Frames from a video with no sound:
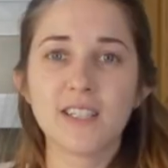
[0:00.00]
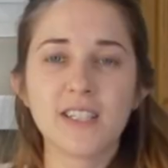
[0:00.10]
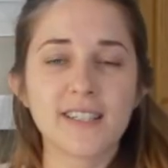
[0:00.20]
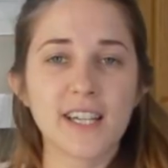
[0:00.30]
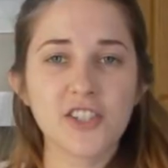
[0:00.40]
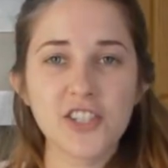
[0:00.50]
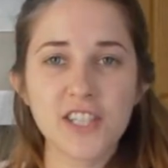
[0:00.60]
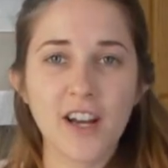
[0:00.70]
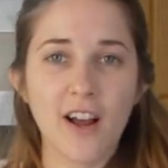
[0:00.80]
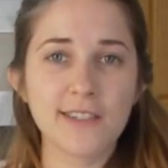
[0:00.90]
It's actually
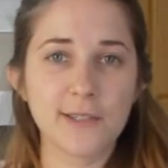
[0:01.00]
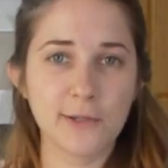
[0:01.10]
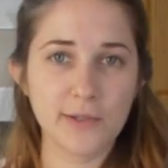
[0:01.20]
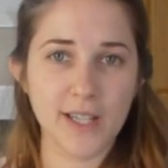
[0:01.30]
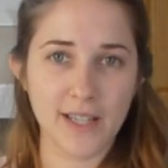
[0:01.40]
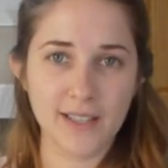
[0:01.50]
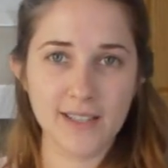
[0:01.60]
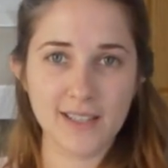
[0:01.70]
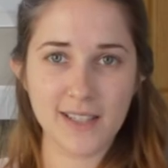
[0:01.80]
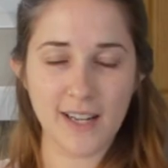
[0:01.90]
not too
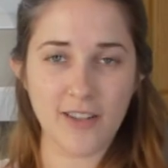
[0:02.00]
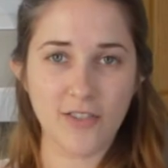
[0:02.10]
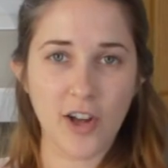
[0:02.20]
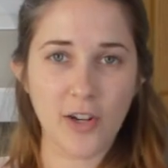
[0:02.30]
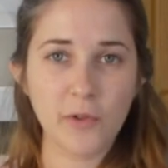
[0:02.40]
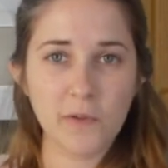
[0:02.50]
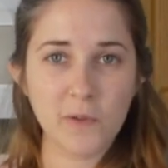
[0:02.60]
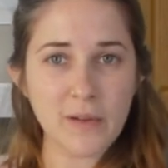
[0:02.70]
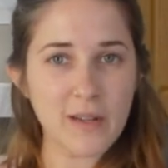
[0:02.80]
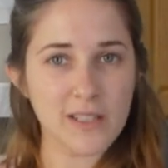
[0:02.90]
dense. I thought it would
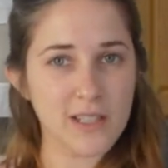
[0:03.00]
be because